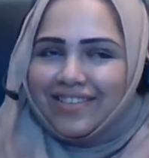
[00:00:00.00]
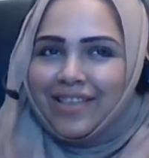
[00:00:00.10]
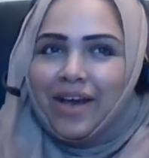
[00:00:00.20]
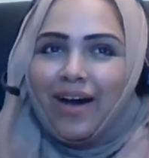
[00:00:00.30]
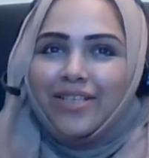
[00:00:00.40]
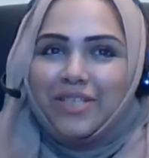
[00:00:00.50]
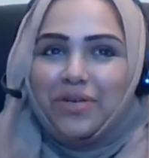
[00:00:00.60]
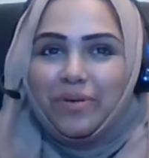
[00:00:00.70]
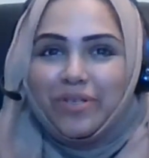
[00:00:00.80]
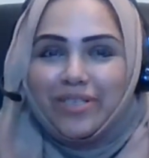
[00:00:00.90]
the answer
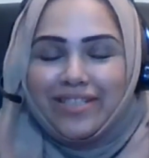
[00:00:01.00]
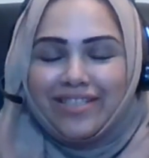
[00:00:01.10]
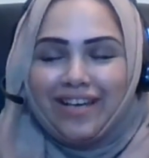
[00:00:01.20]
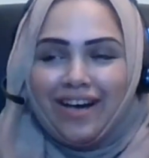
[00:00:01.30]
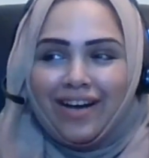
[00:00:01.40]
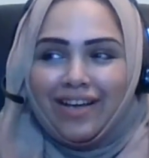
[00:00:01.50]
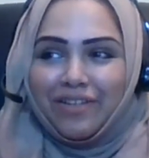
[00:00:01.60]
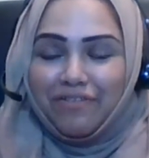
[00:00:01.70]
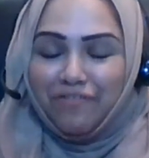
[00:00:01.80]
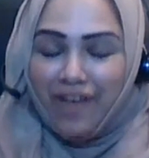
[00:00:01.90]
was
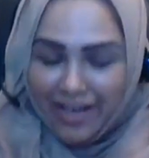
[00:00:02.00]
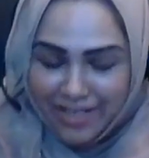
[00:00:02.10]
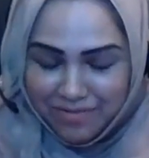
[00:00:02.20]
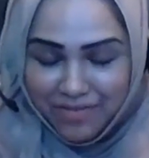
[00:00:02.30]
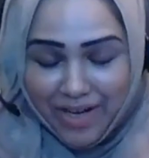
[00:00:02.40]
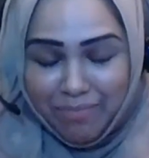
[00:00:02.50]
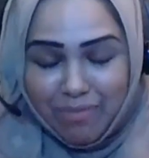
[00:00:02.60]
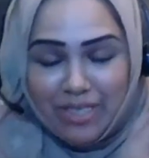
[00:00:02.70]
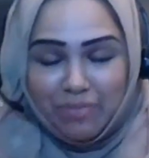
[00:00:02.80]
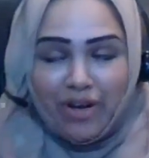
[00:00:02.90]
in fact very
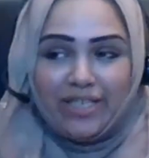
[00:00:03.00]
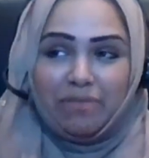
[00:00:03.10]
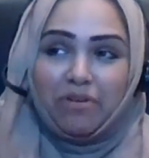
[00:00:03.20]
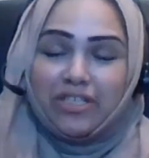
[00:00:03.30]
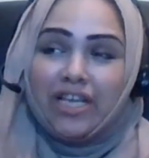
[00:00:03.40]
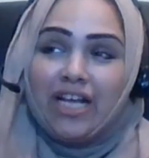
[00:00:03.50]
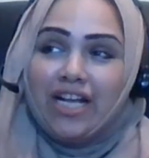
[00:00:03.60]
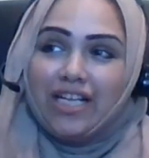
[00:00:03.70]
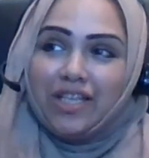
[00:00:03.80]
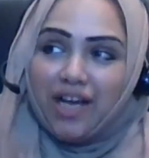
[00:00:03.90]
mesmerizing, because
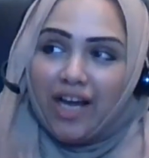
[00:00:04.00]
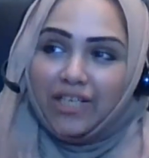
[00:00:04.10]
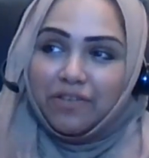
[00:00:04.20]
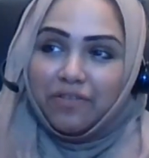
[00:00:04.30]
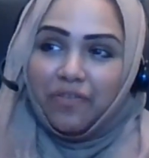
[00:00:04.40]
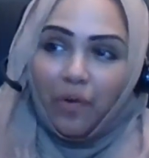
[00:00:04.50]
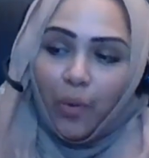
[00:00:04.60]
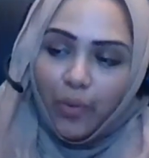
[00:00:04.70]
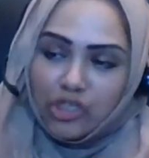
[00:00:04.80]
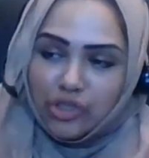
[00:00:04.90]
the kind of
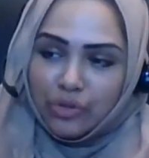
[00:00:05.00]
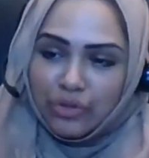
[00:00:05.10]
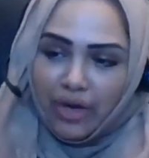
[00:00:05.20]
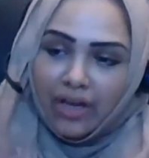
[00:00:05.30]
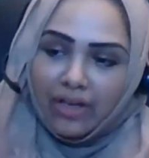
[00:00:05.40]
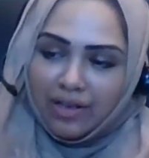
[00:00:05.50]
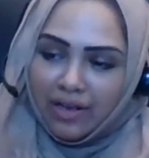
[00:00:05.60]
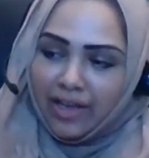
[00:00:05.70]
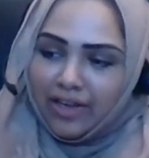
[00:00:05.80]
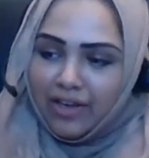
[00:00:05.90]
flow which you took it,
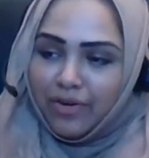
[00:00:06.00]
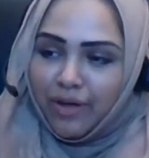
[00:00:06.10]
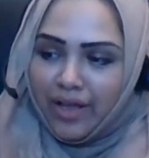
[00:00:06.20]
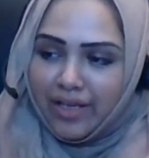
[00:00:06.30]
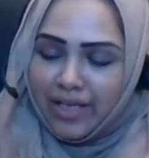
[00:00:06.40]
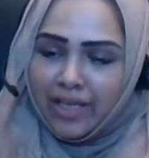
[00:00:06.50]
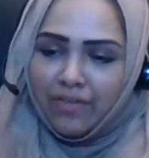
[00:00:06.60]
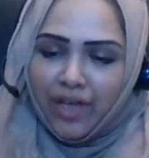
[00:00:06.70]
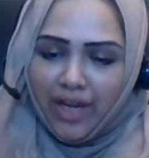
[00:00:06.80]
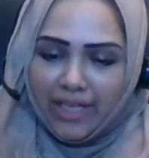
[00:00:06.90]
like,
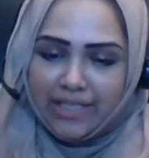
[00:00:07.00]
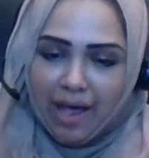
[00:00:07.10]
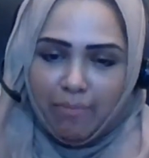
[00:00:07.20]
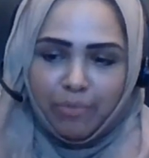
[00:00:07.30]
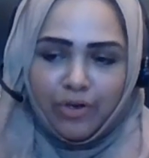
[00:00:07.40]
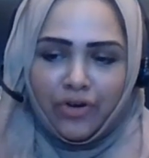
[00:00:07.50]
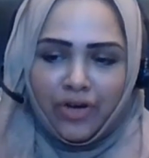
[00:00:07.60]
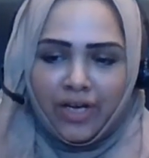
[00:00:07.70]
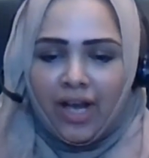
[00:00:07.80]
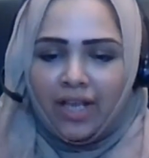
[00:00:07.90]
giving an example,
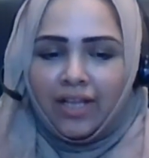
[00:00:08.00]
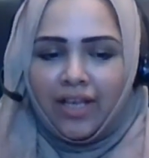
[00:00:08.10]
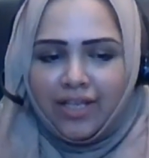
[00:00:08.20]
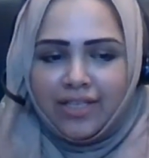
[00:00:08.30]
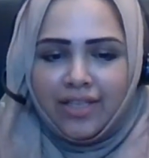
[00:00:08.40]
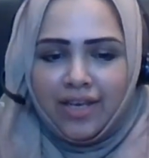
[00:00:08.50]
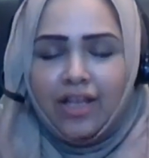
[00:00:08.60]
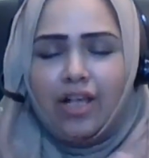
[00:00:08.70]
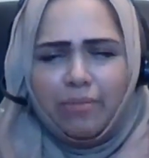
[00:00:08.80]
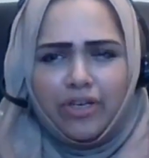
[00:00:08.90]
you're in an island, and then,
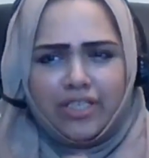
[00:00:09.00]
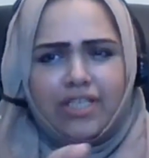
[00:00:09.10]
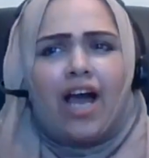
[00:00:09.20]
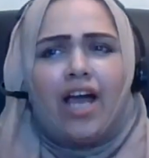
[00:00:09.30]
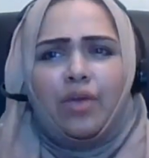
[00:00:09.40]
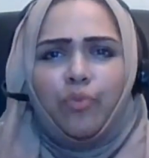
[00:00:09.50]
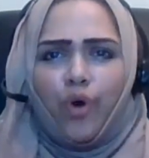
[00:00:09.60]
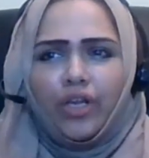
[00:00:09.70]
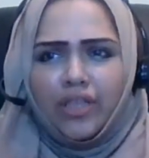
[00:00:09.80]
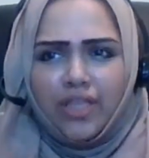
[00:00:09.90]
because I
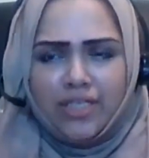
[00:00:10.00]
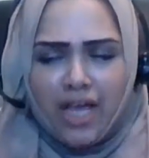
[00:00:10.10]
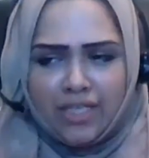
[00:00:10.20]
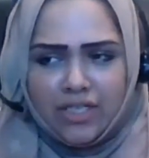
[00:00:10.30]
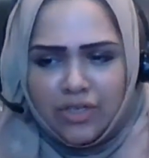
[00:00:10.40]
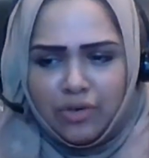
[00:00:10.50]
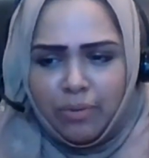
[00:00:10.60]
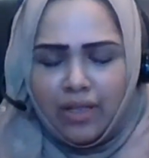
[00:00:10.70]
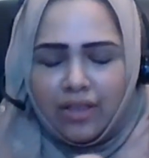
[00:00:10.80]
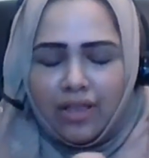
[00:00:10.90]
wanted
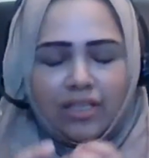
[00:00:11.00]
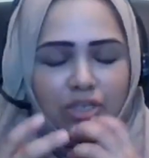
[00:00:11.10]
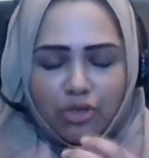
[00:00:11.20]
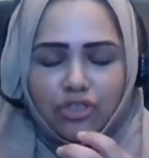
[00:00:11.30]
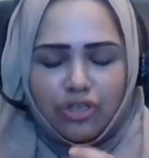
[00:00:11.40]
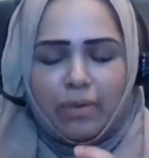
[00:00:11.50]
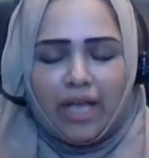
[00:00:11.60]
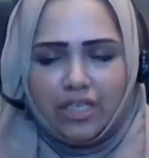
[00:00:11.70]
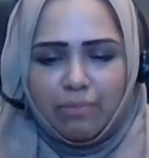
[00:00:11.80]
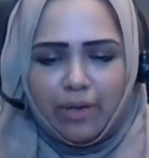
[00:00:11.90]
this question to be
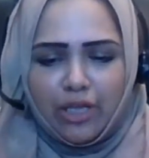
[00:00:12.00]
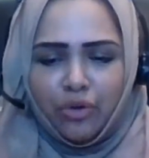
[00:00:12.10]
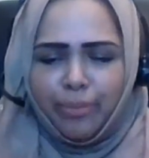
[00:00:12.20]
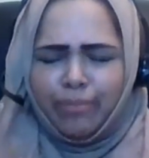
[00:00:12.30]
answered by you